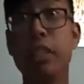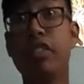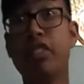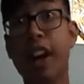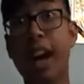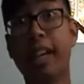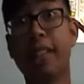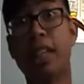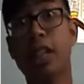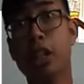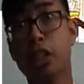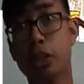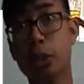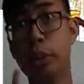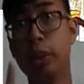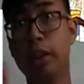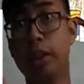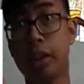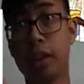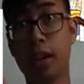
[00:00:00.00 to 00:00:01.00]
And in fact,
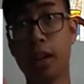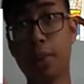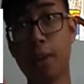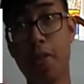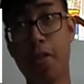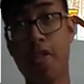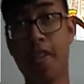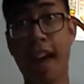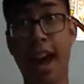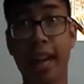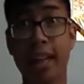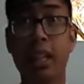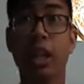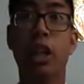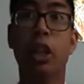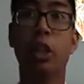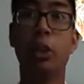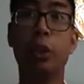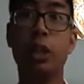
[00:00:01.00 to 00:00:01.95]
to determine that,